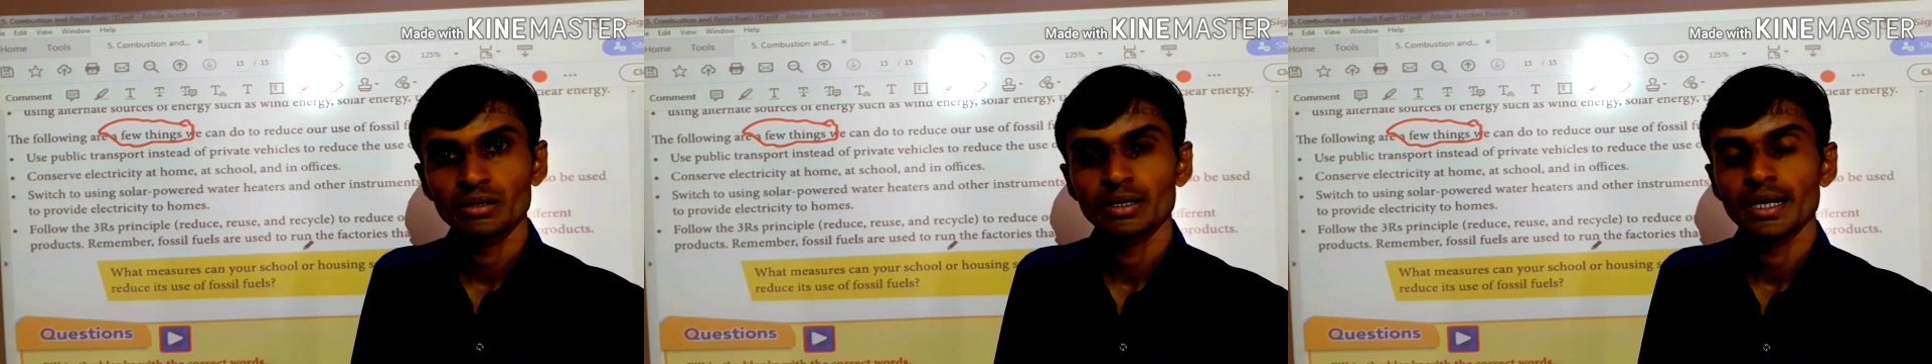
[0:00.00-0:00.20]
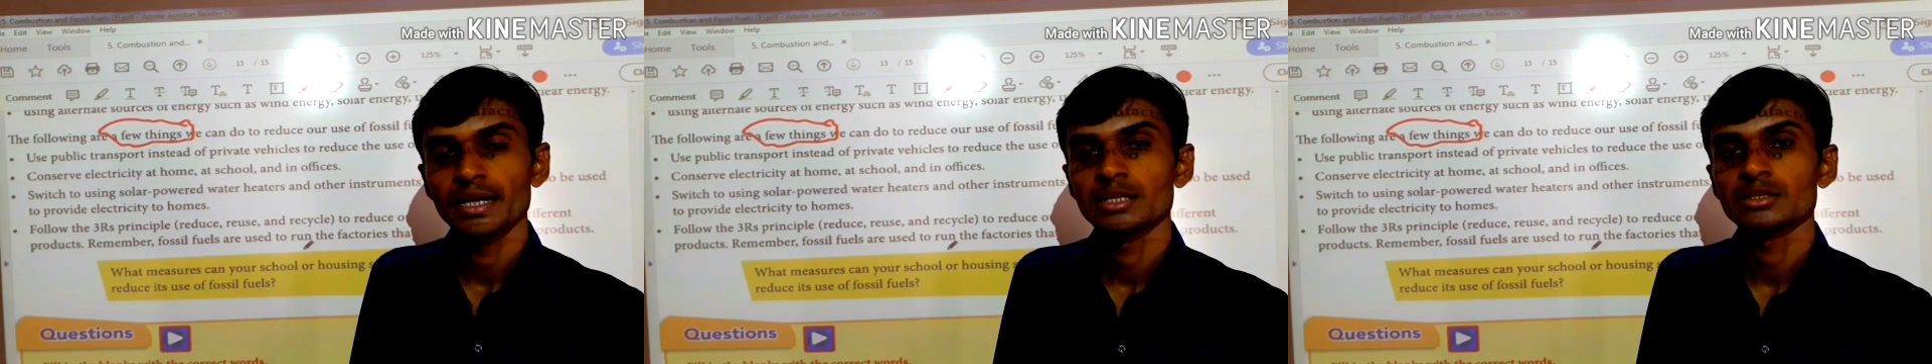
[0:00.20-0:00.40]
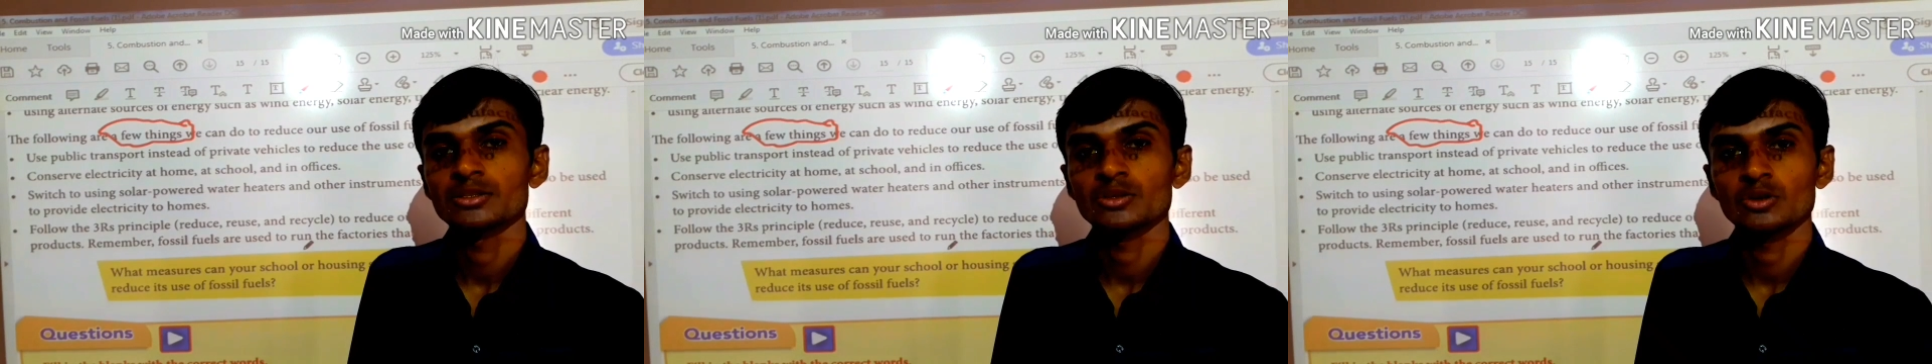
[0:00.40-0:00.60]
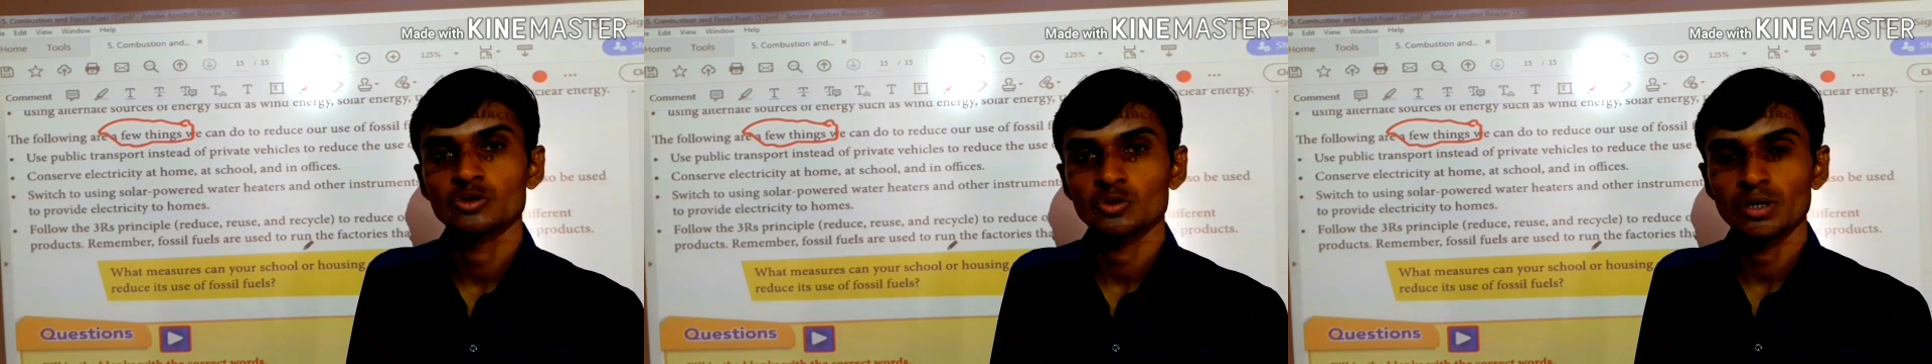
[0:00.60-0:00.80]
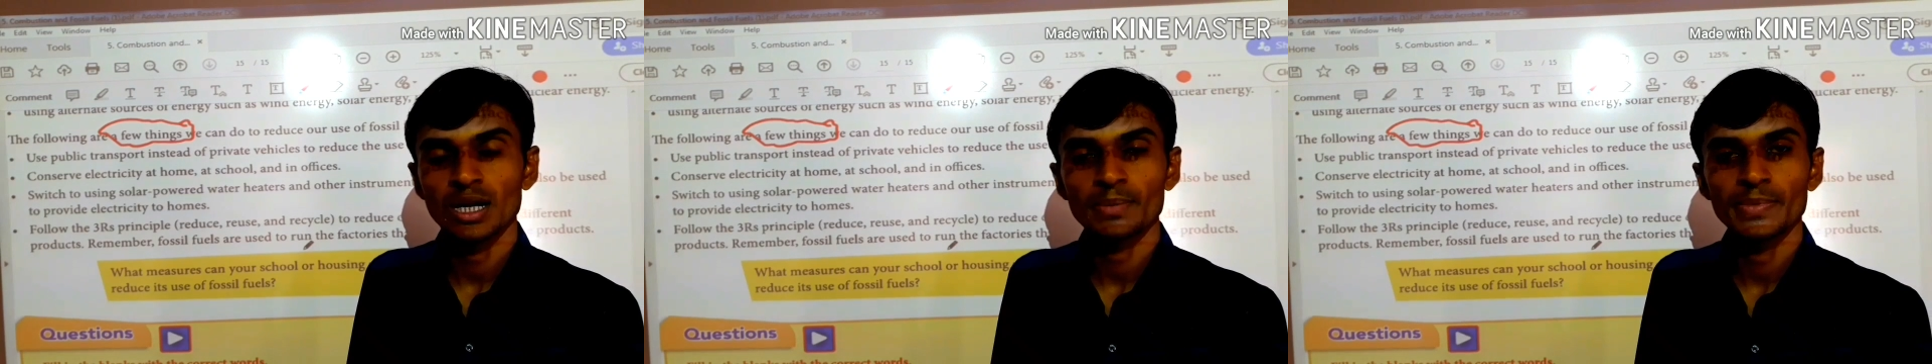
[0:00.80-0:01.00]
and so
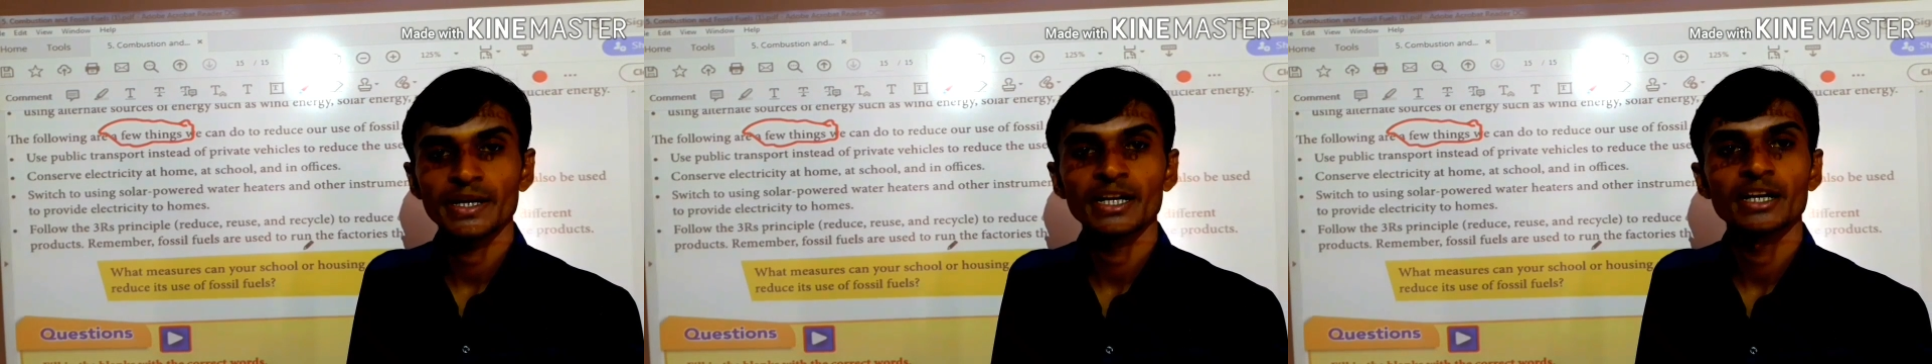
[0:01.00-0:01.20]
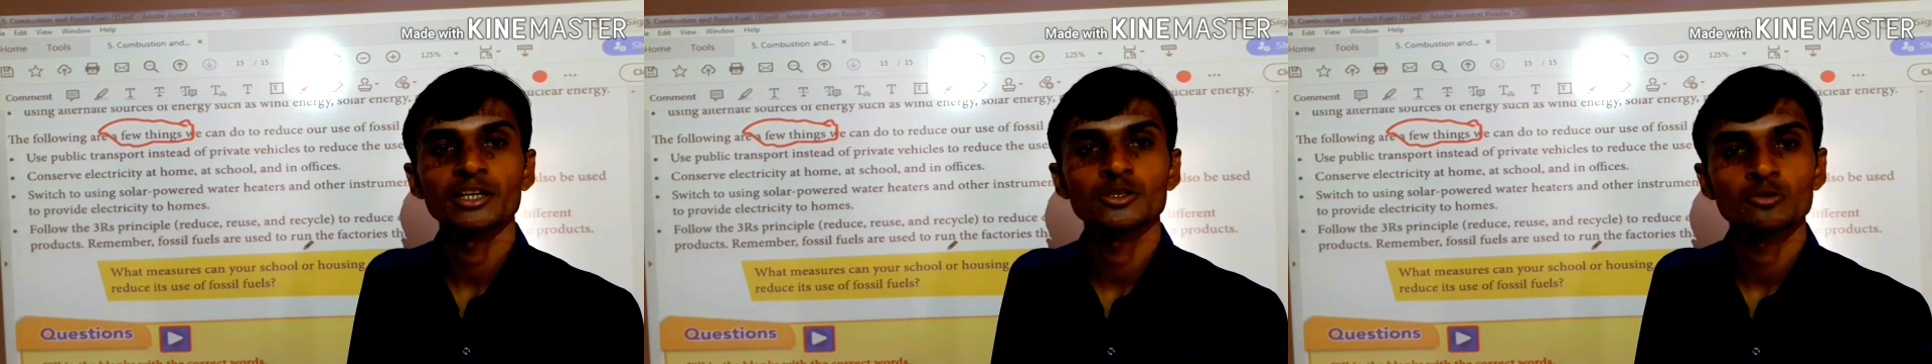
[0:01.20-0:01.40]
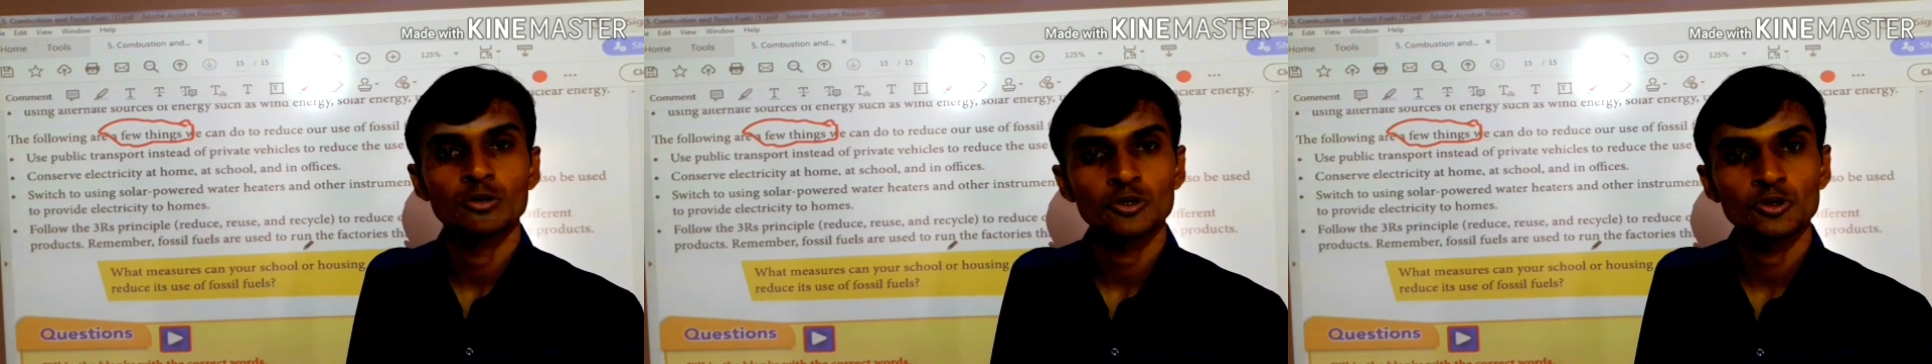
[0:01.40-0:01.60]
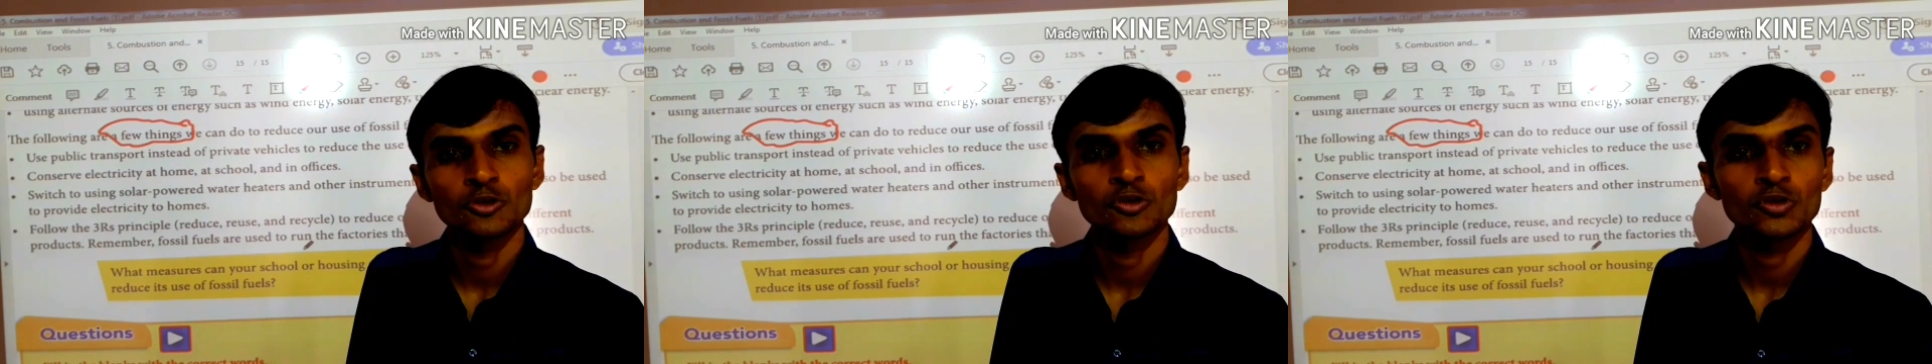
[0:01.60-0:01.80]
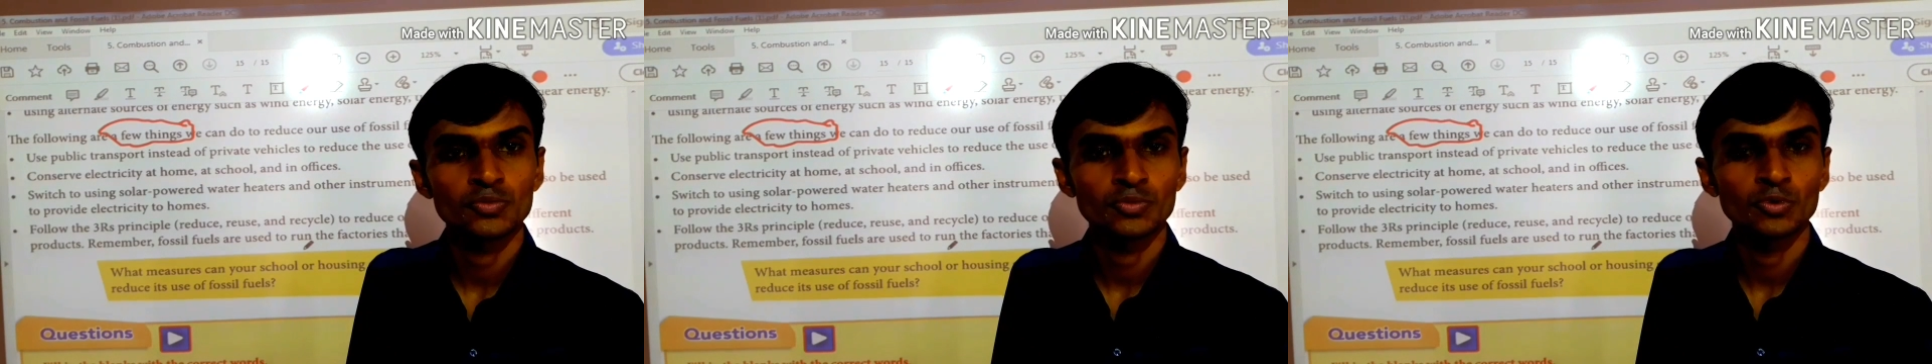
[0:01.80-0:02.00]
solar panel is also
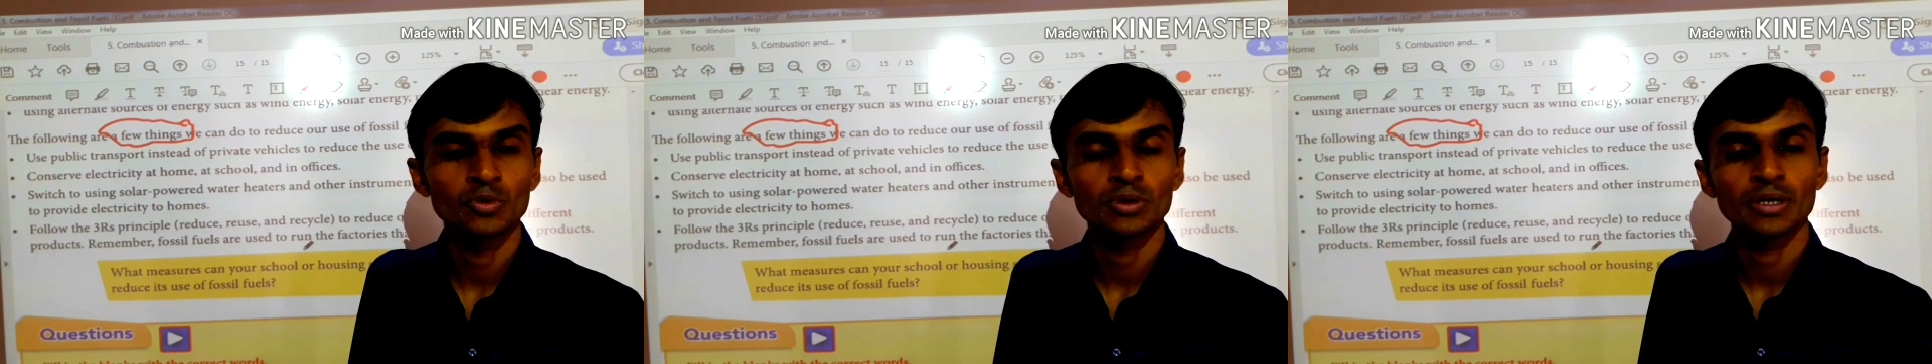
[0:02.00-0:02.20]
useful